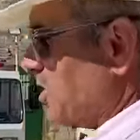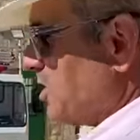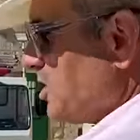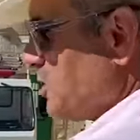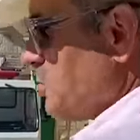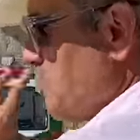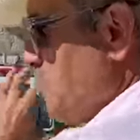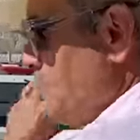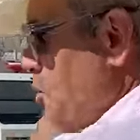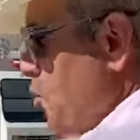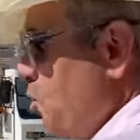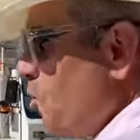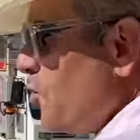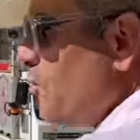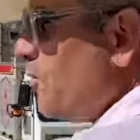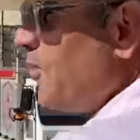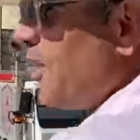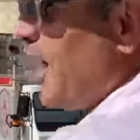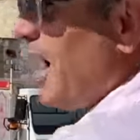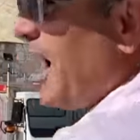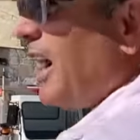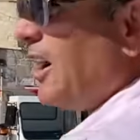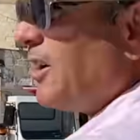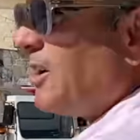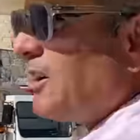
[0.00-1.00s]
was moved
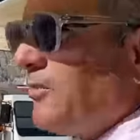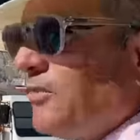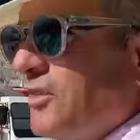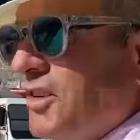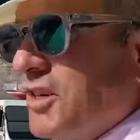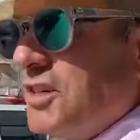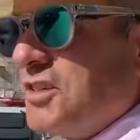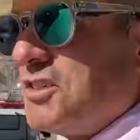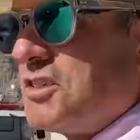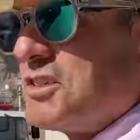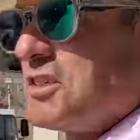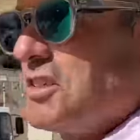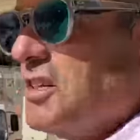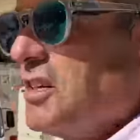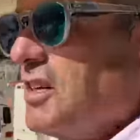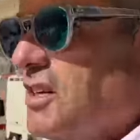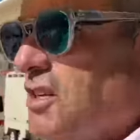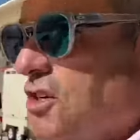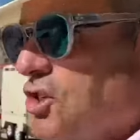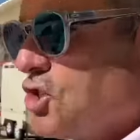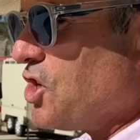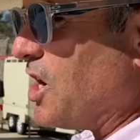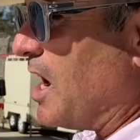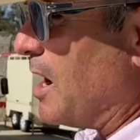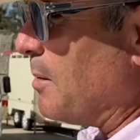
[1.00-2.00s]
out of this
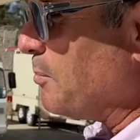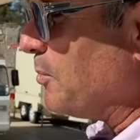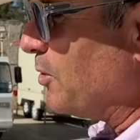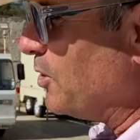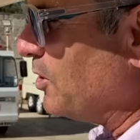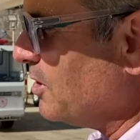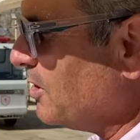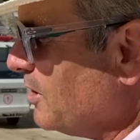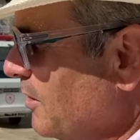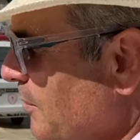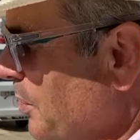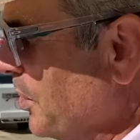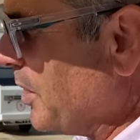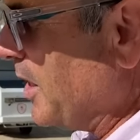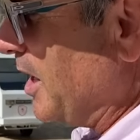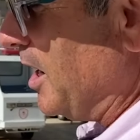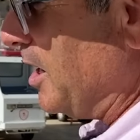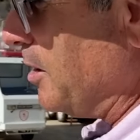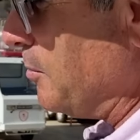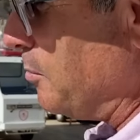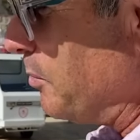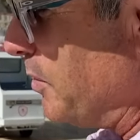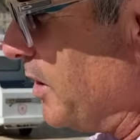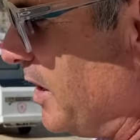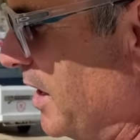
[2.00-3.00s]
chapel
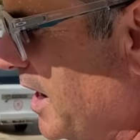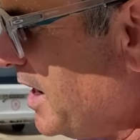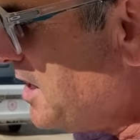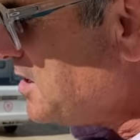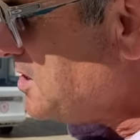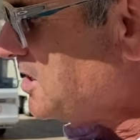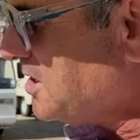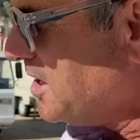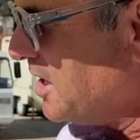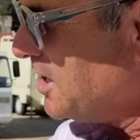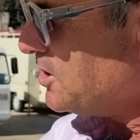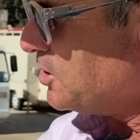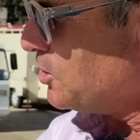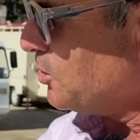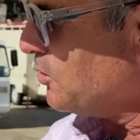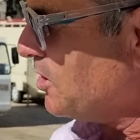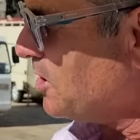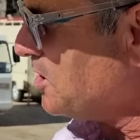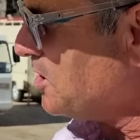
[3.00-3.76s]
and placed next to